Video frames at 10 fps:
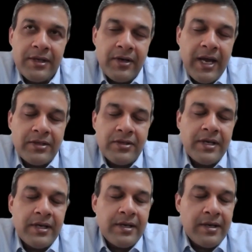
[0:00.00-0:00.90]
or
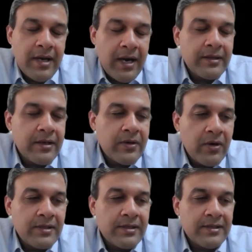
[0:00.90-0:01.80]
actually other
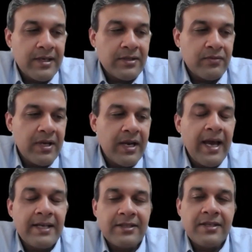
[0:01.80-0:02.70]
colleges as well,
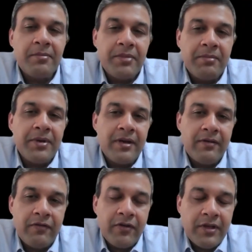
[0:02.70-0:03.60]
as they are
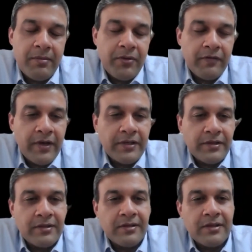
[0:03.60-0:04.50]
preparing for their
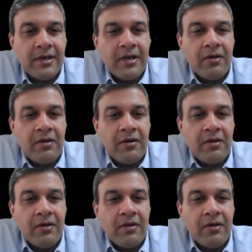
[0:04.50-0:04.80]
professions?